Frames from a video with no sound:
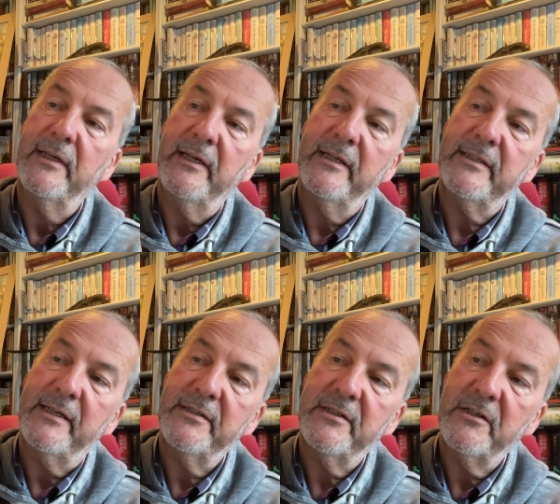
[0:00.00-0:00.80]
It
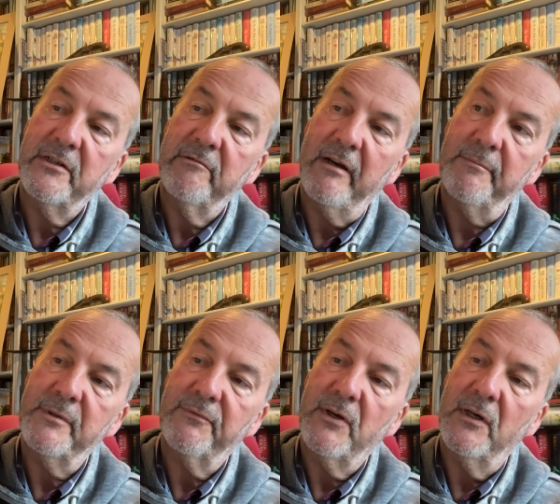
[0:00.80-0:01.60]
has 60 grams
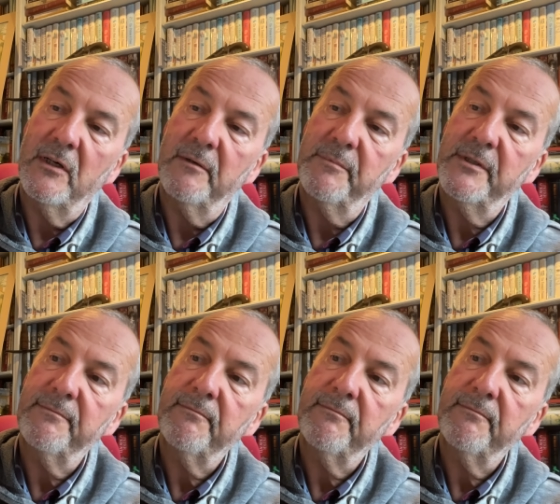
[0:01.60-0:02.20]
of carbs.